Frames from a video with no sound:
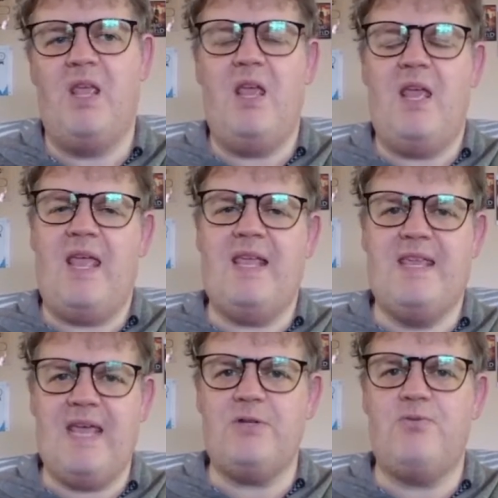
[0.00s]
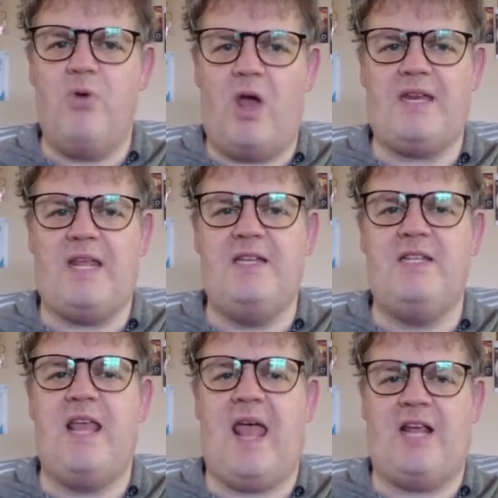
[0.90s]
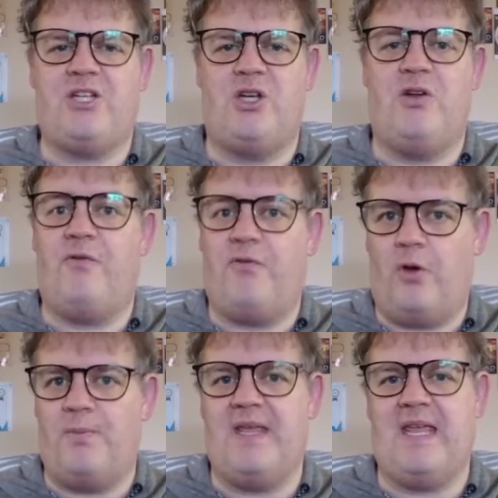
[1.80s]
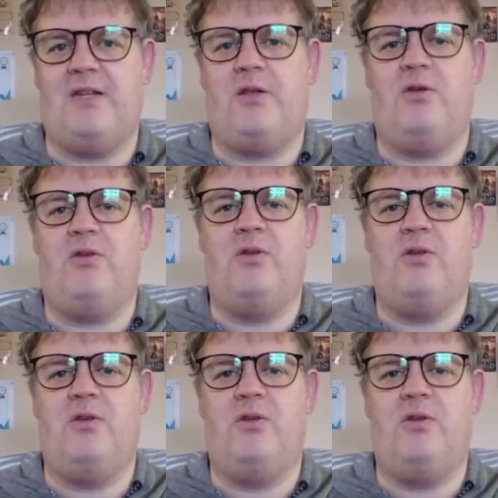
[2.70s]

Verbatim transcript: It gets right into the action from the get-go.